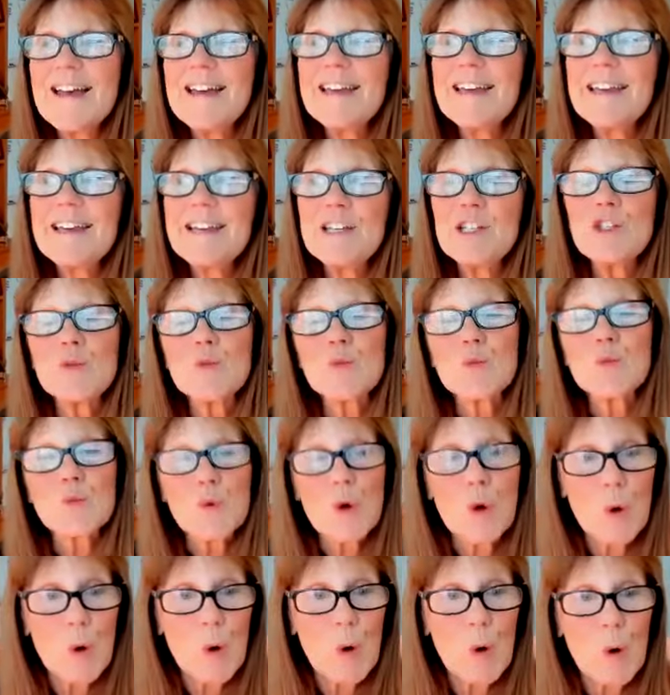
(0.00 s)
his
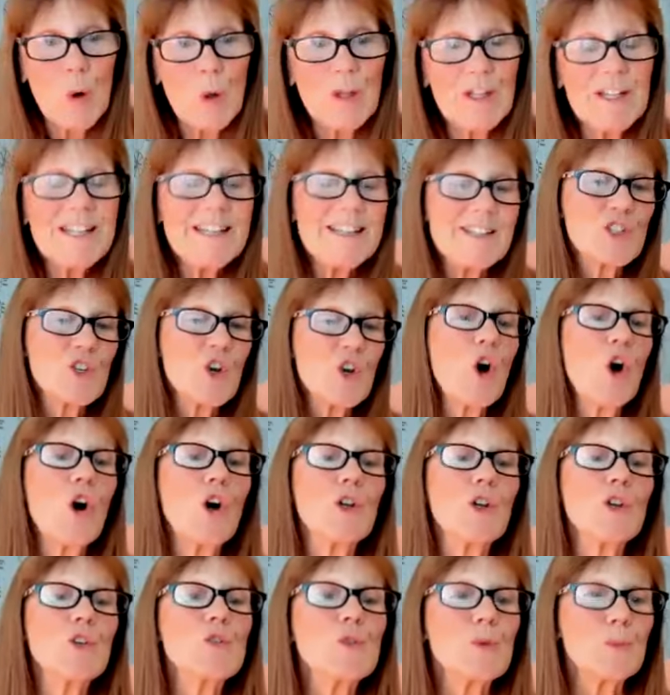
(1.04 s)
role, his
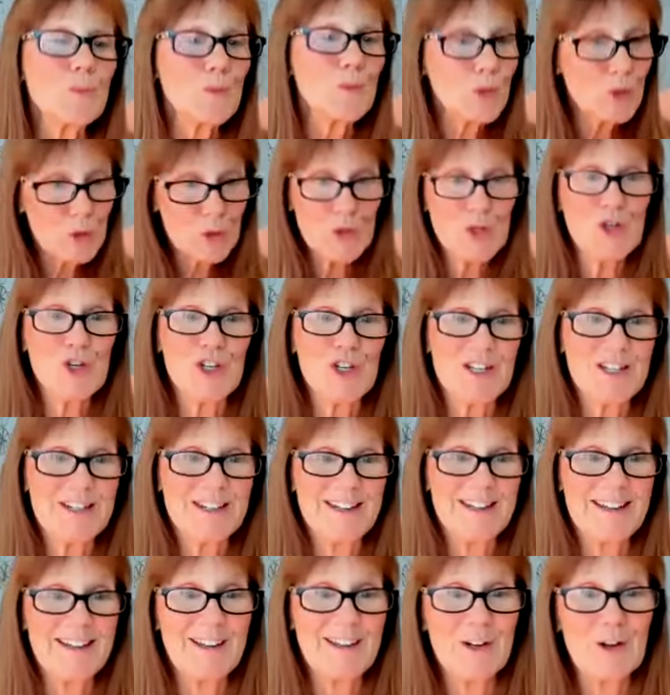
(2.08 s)

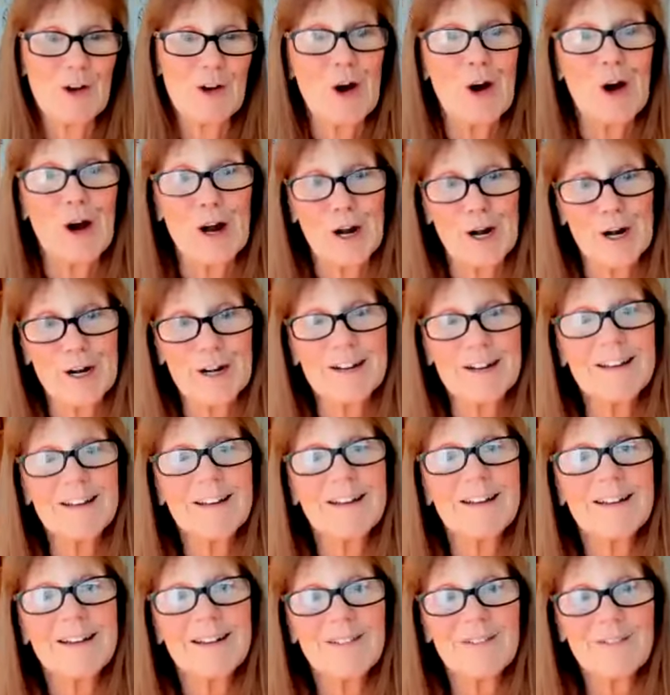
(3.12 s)
contribution in our
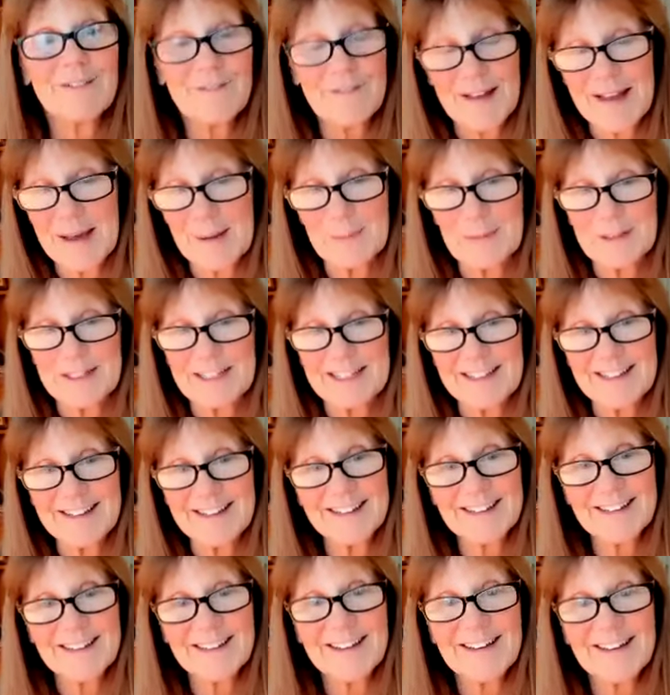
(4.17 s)
family
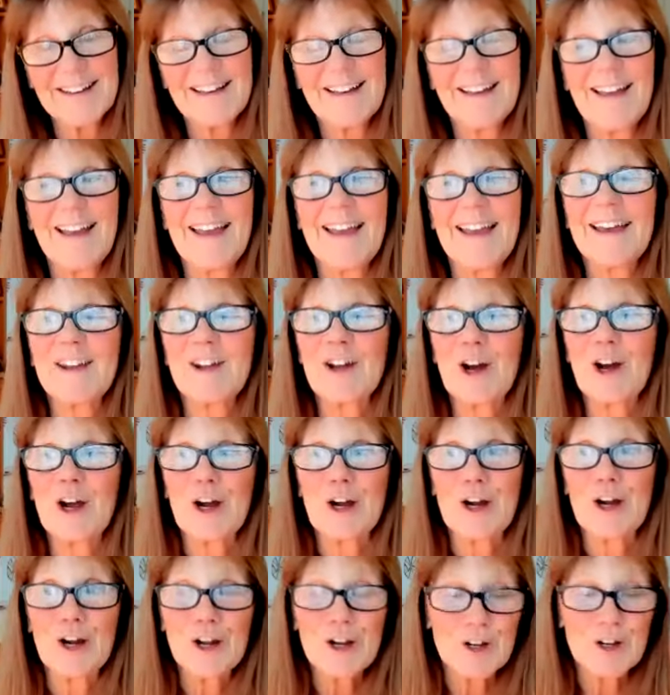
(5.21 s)
and our
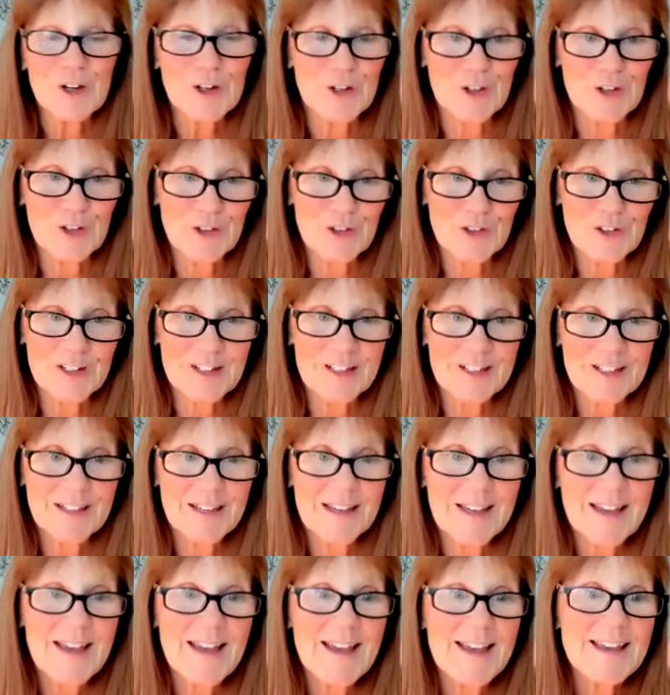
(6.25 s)
herd
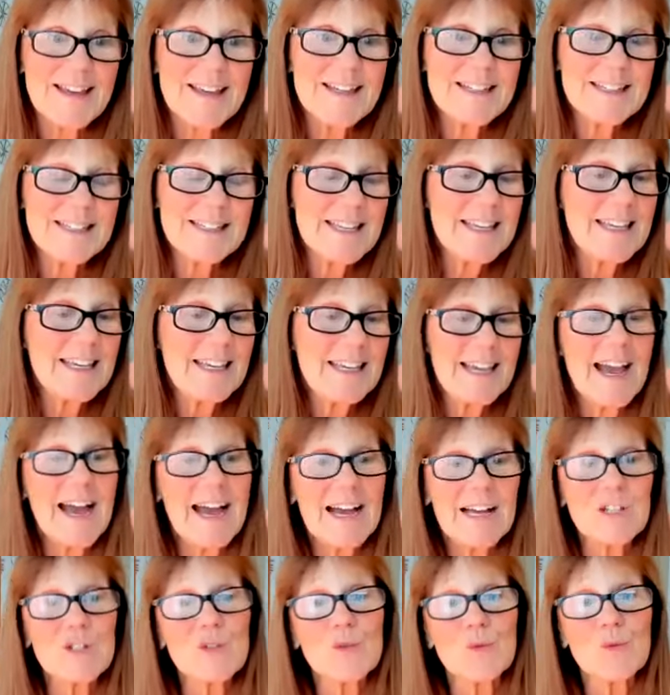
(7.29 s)
is he
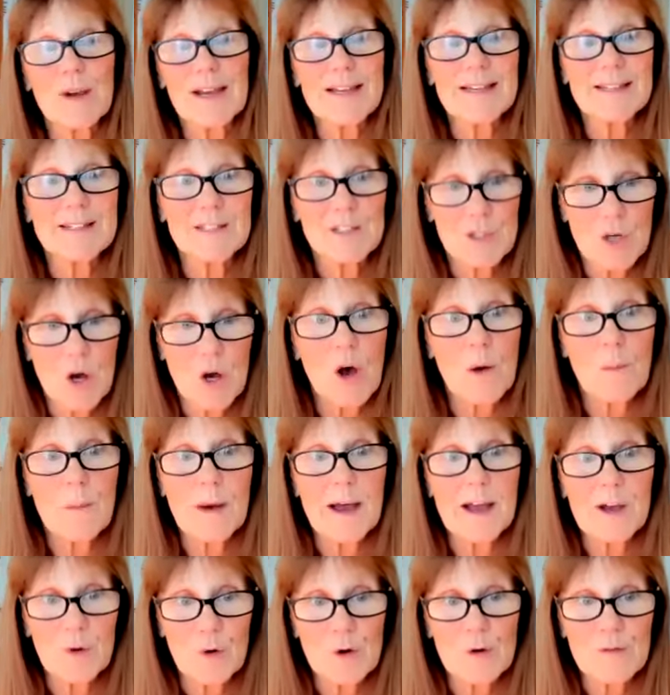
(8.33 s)
has raised all
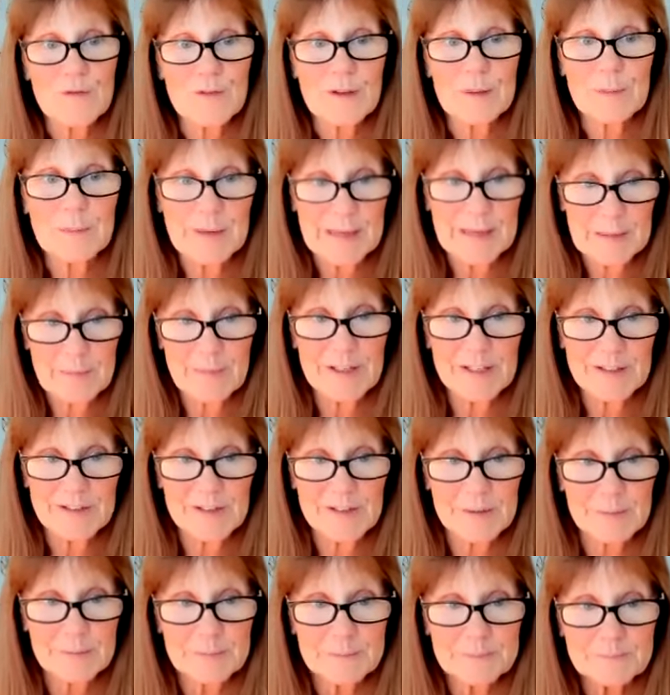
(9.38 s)
my orphan
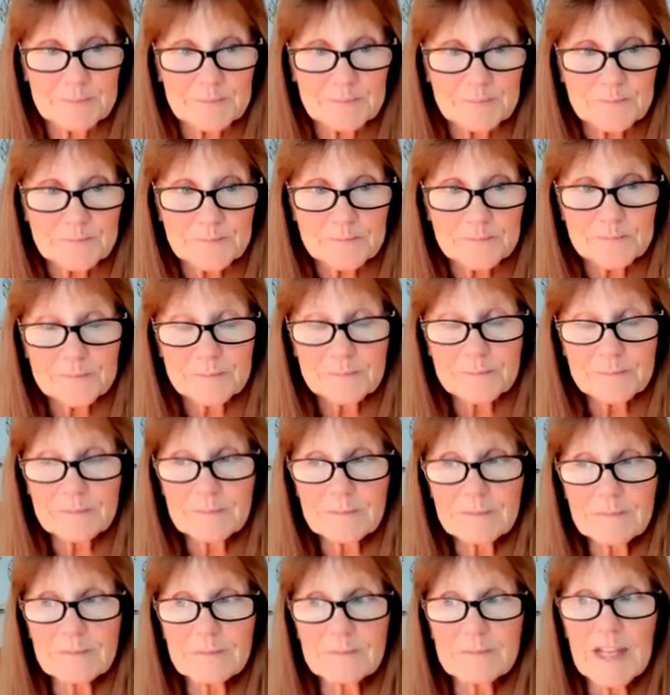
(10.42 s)
babies.
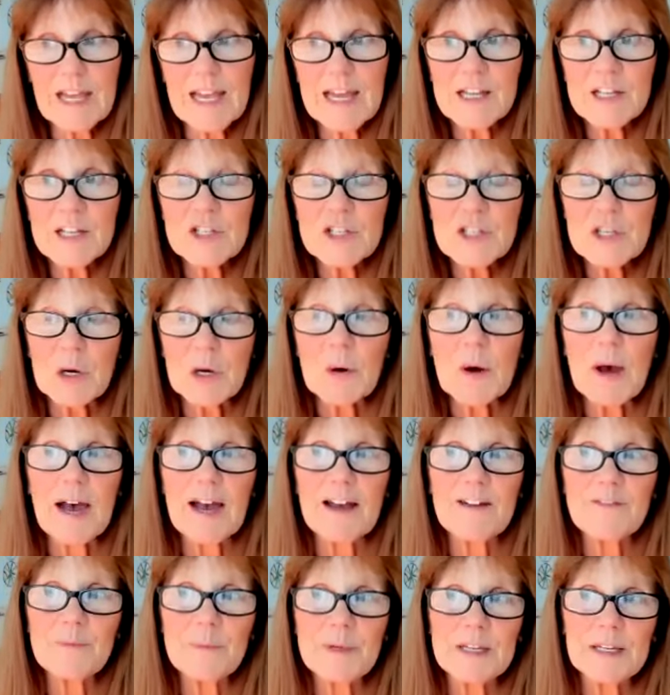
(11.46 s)
And so
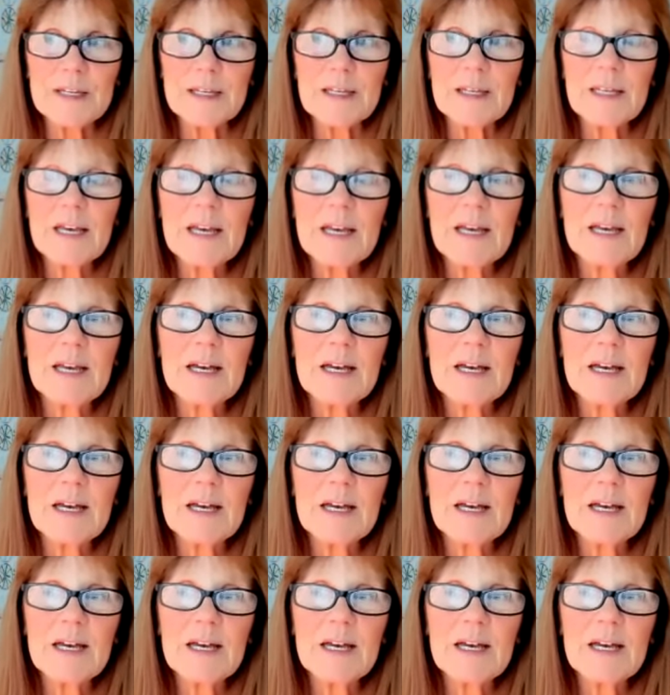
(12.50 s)
I've been